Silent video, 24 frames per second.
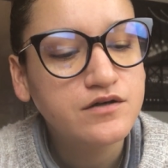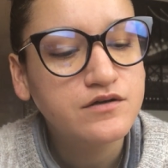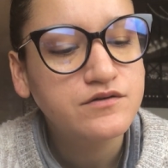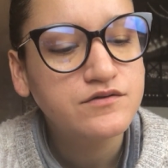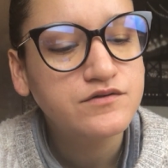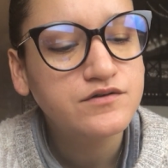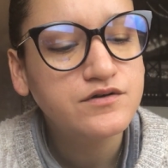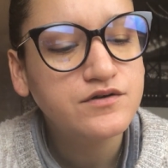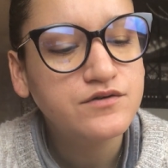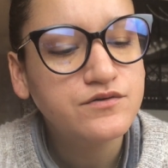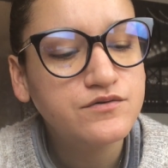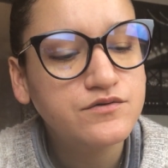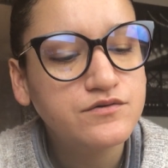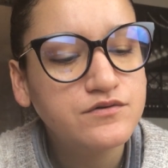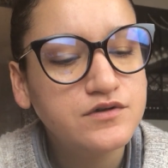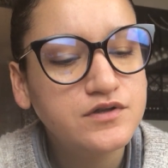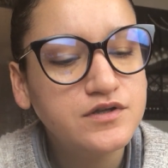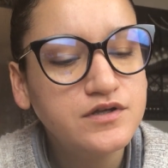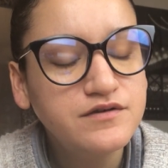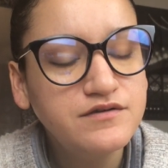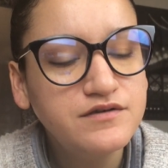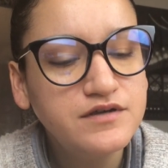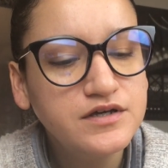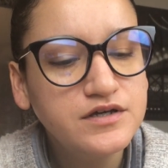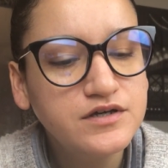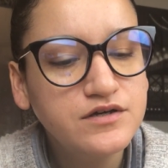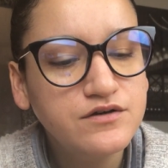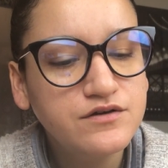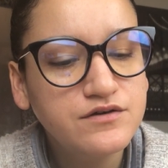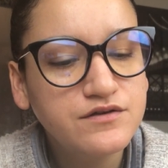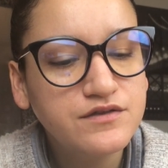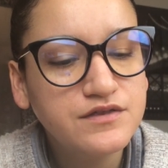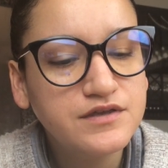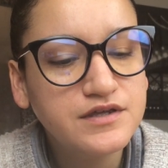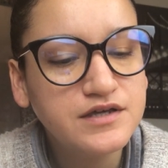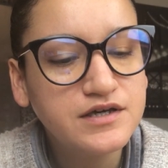So it looks like you're
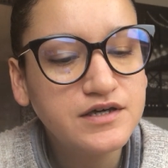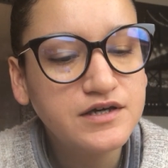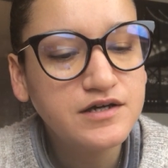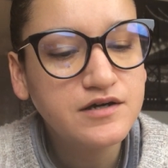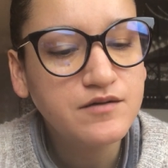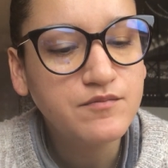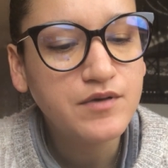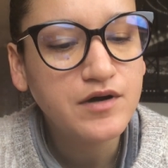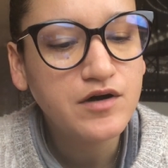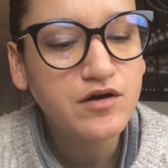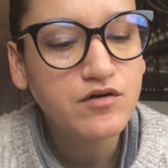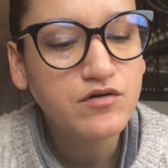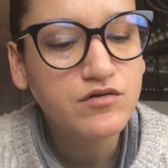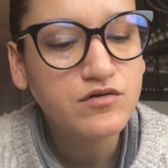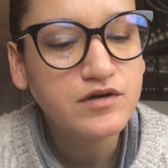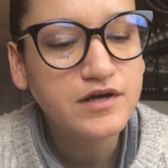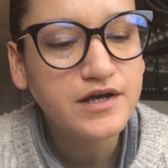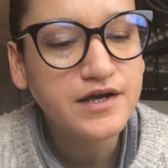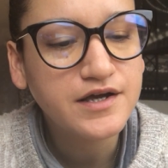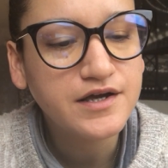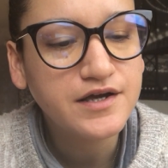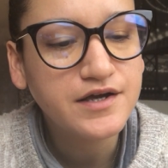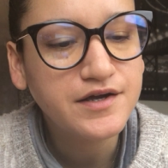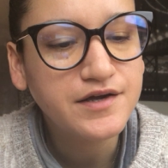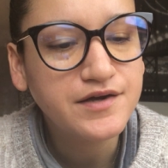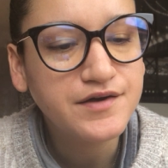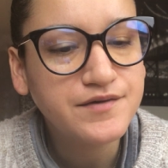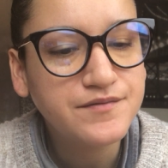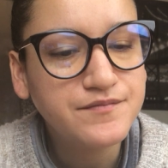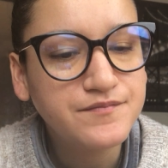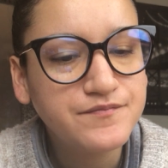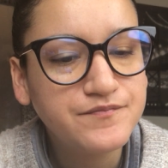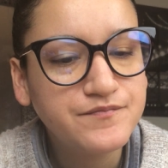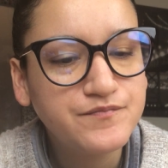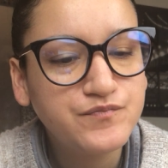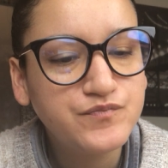thinking about a
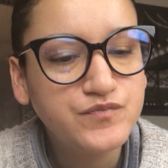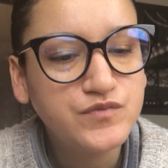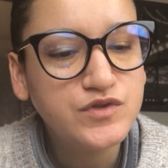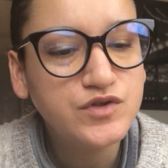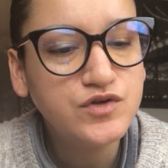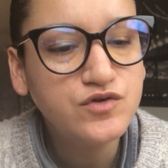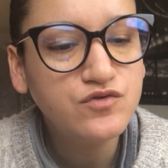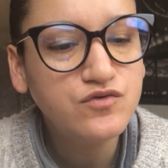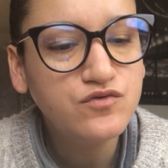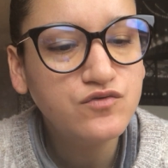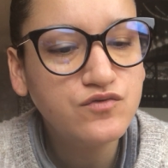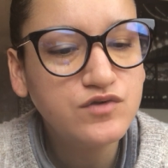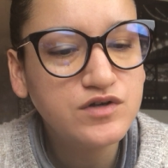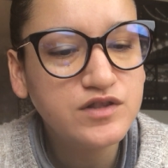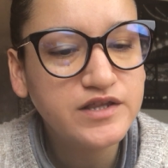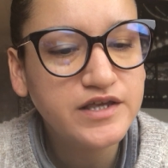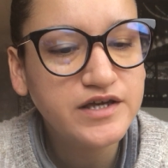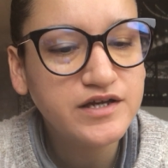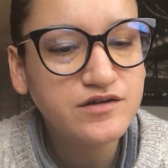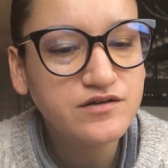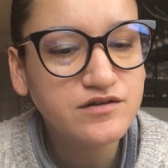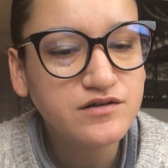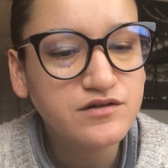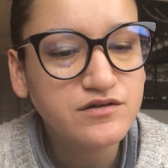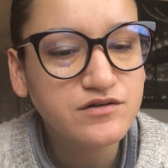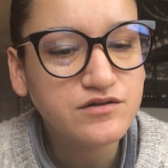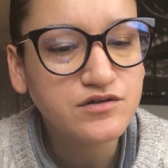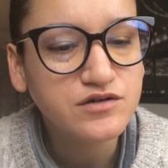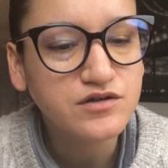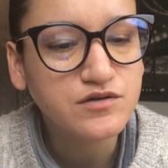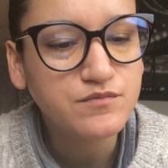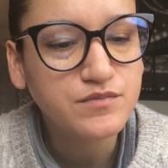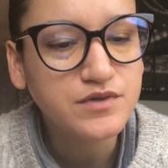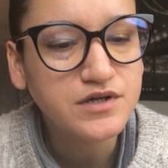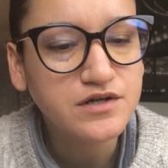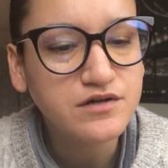new
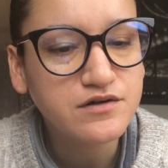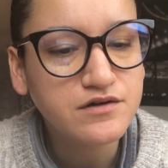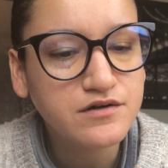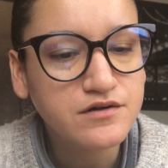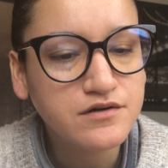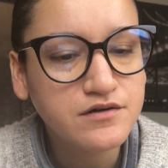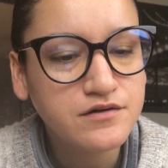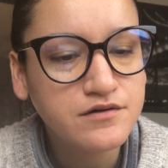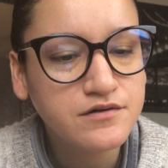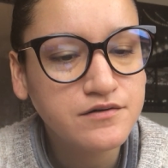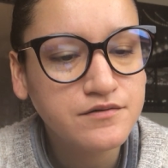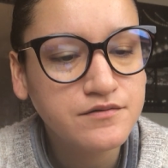relationship here.